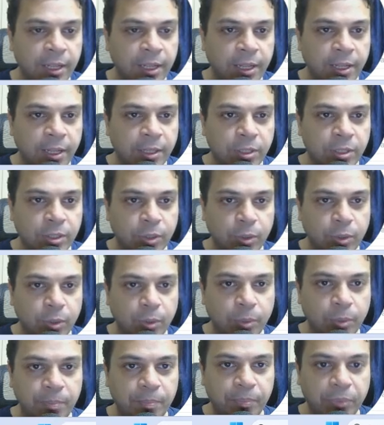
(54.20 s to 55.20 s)

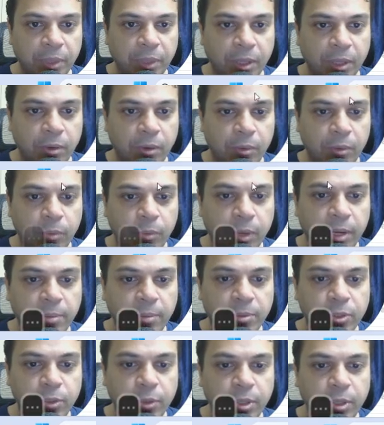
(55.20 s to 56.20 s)
So what I'm
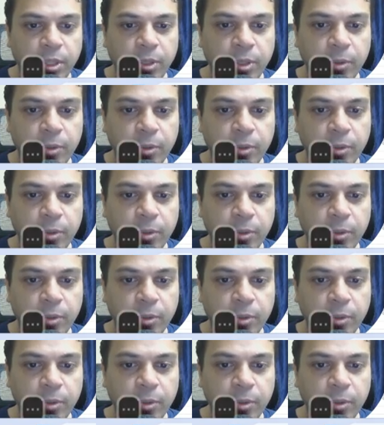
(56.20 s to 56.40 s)
showing you